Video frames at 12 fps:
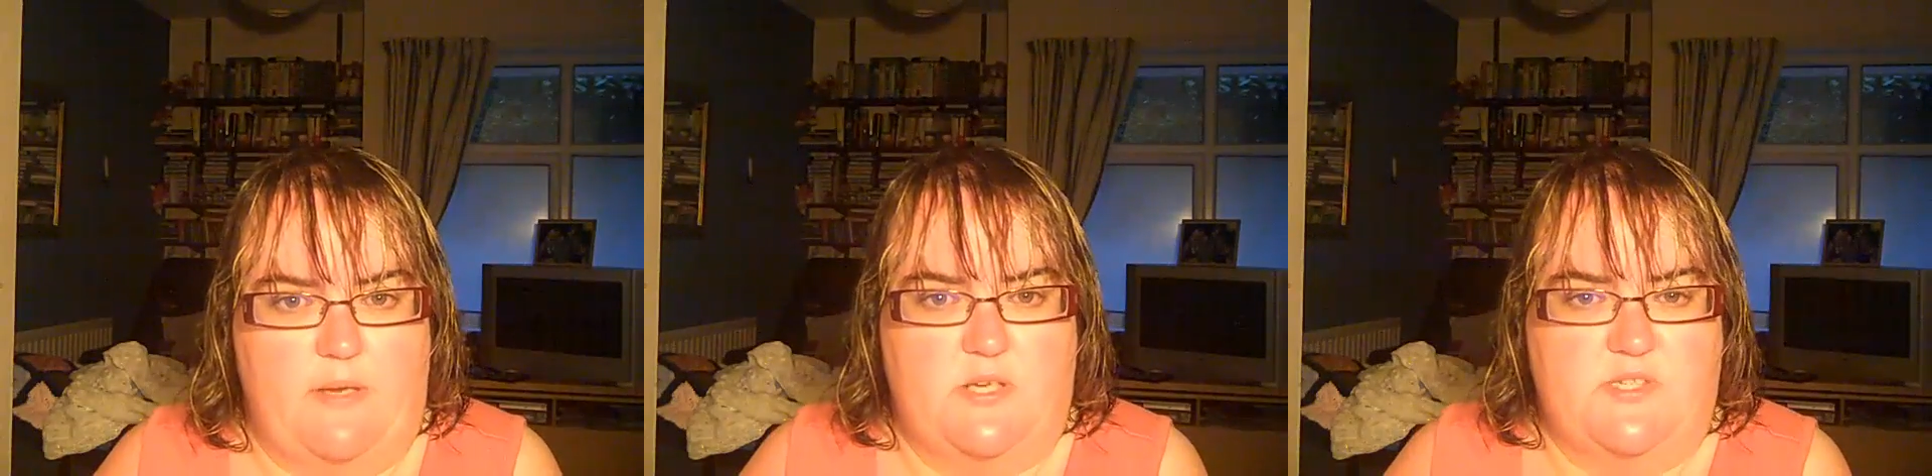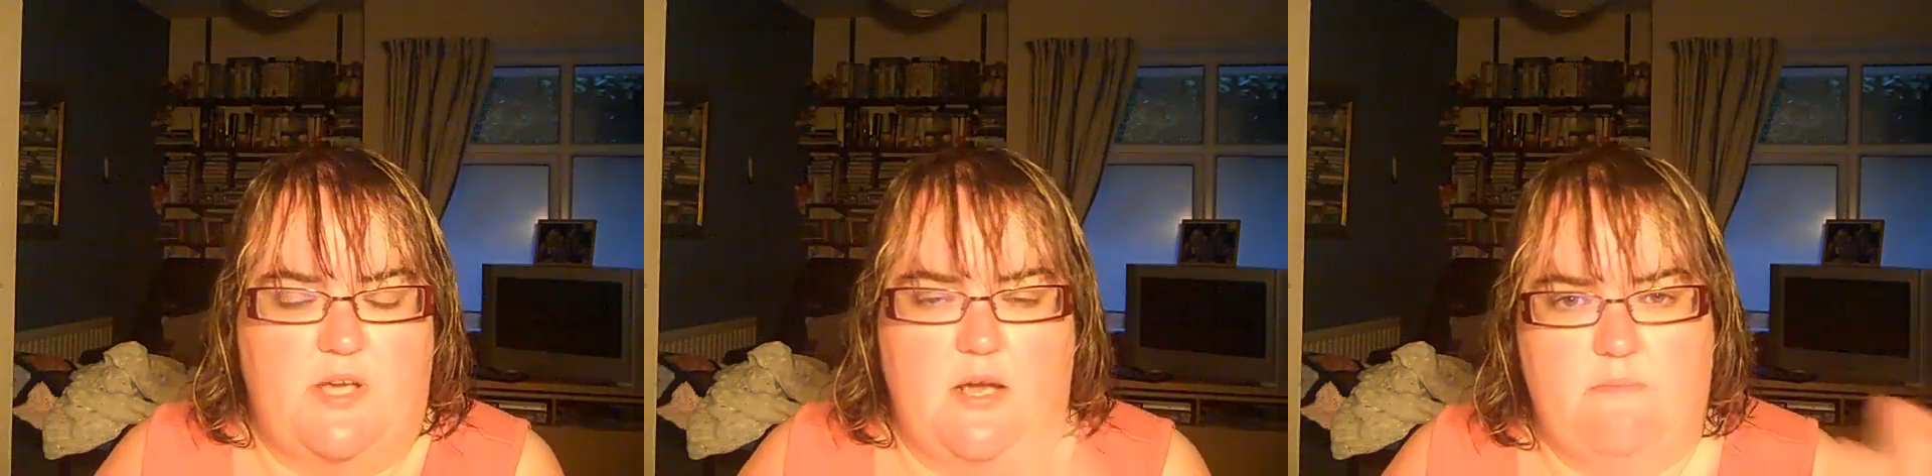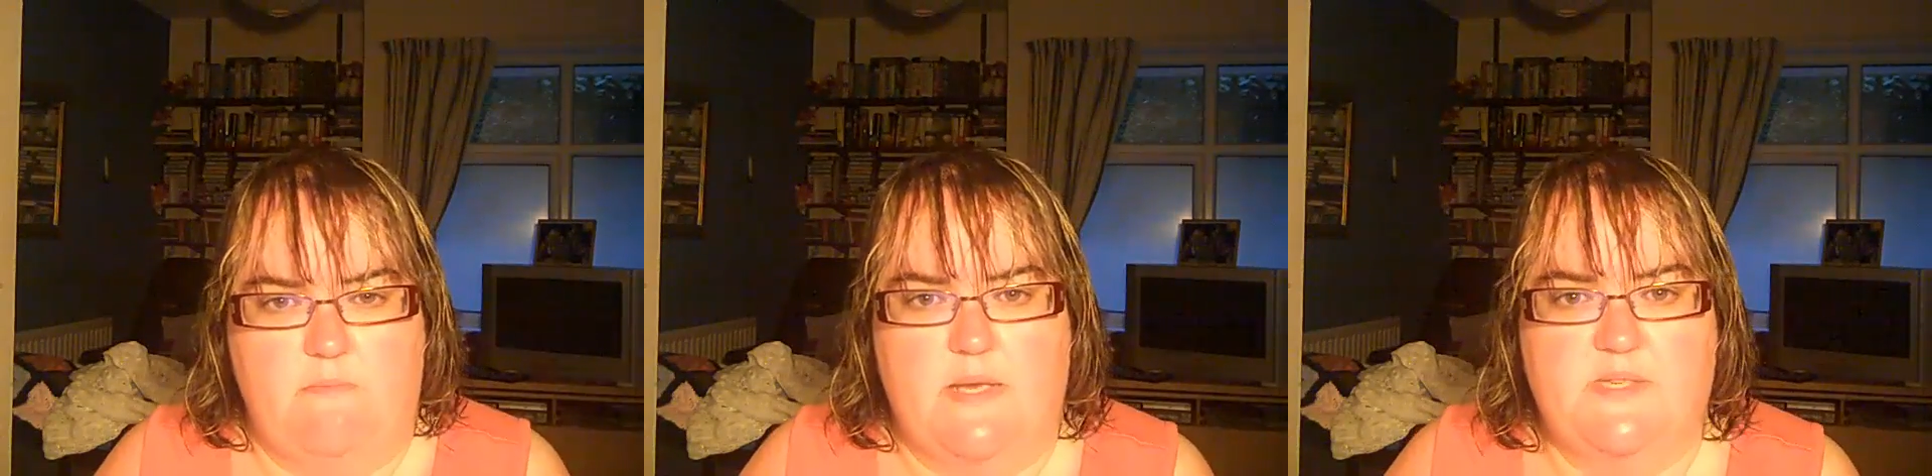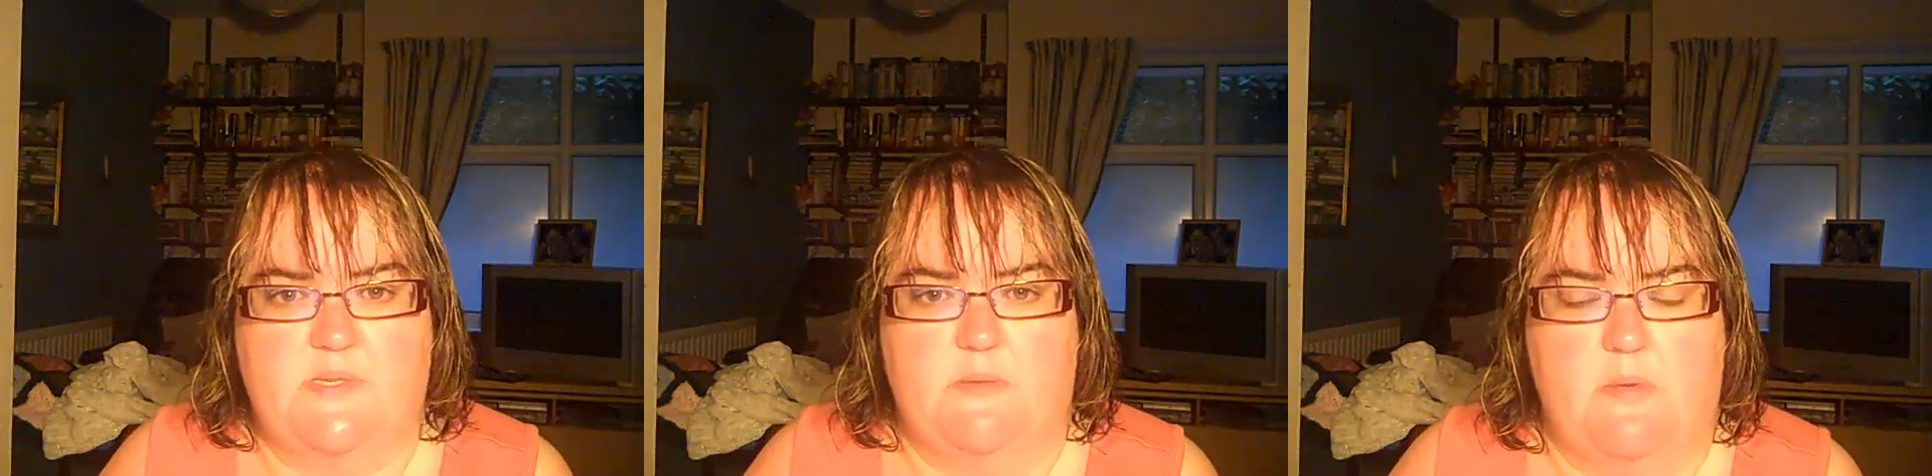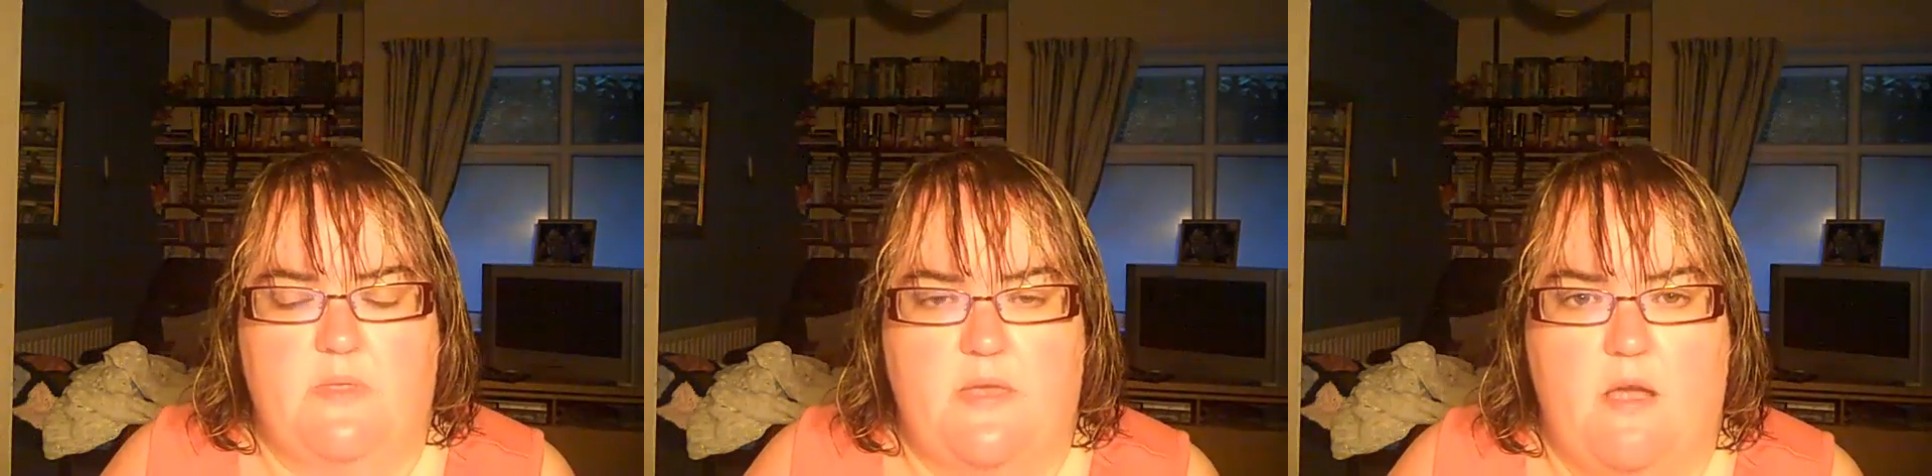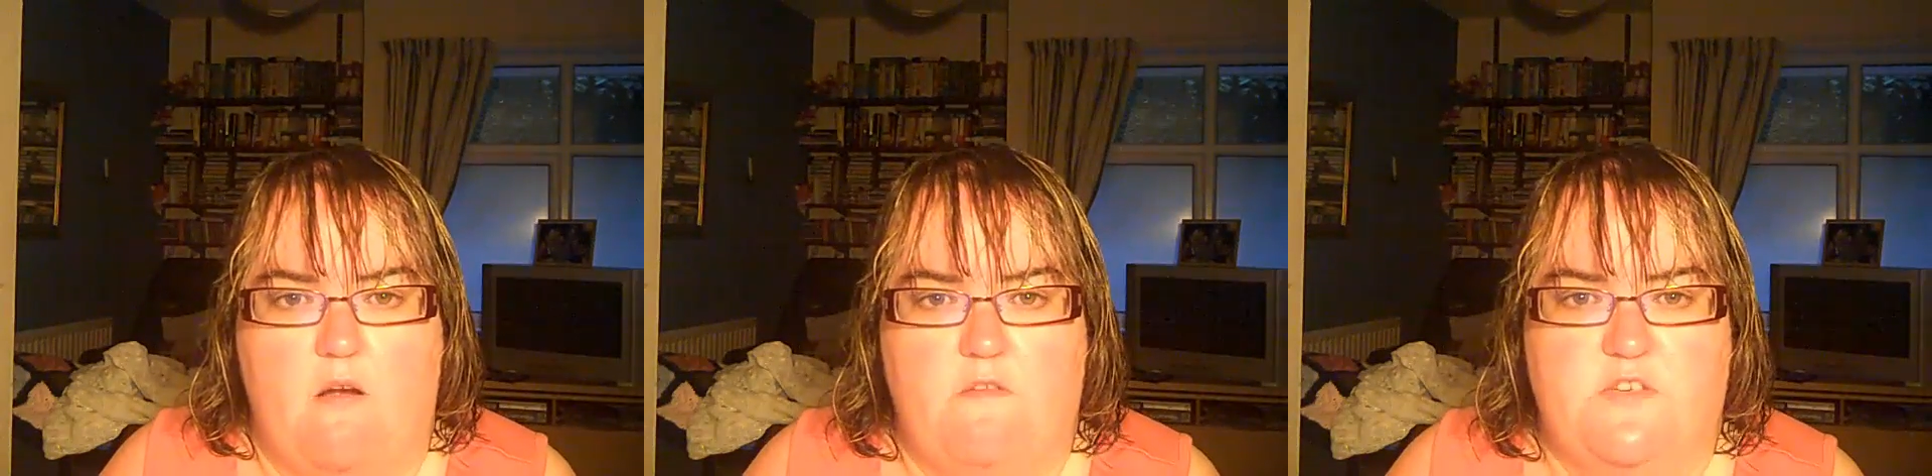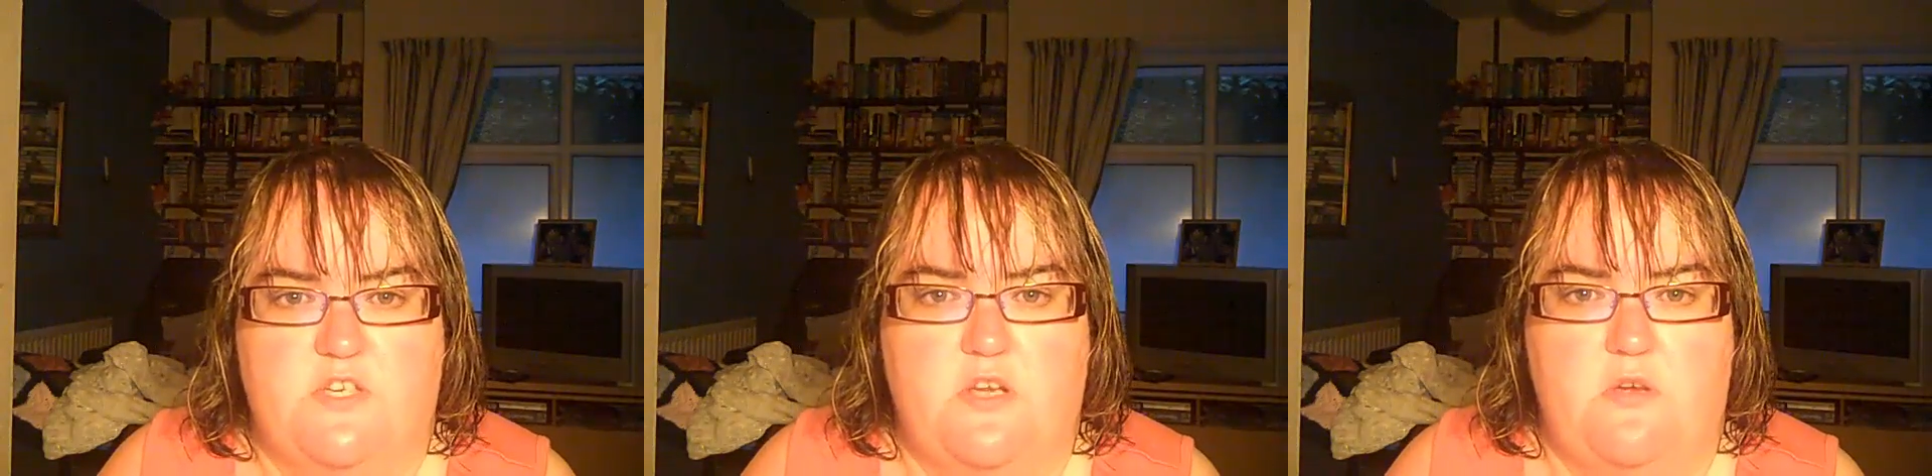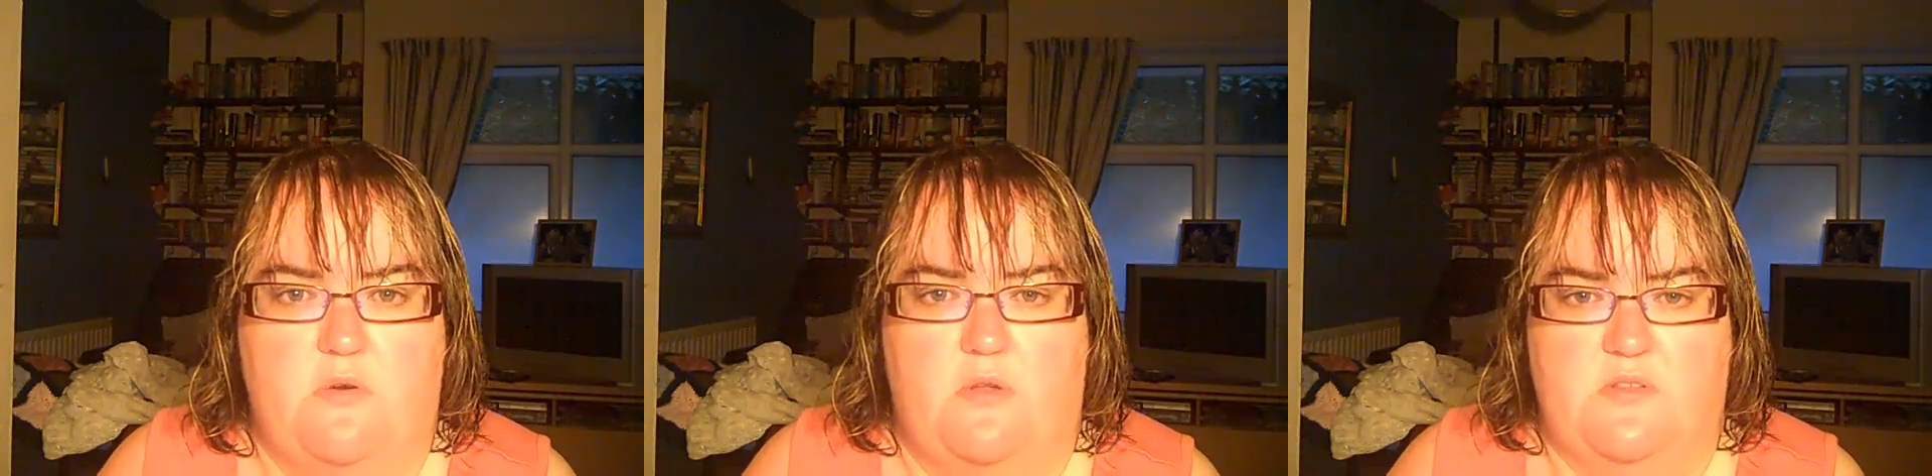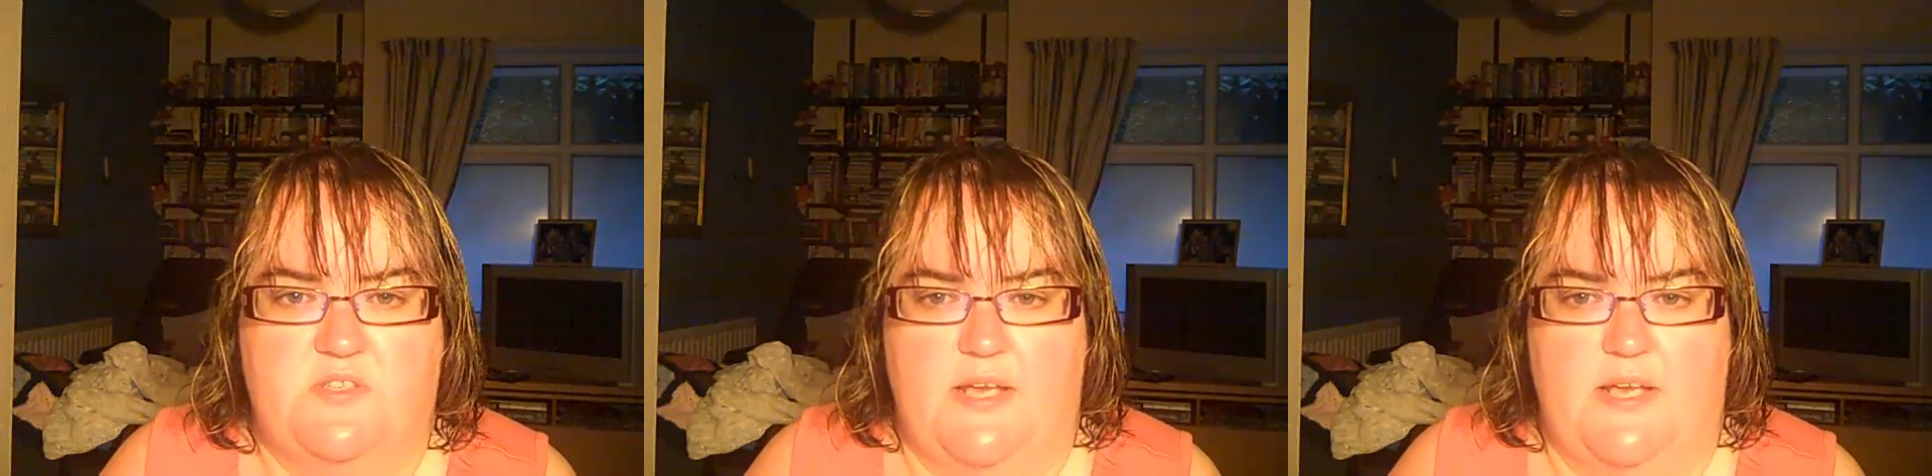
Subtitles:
because I'd missed them in the afternoon on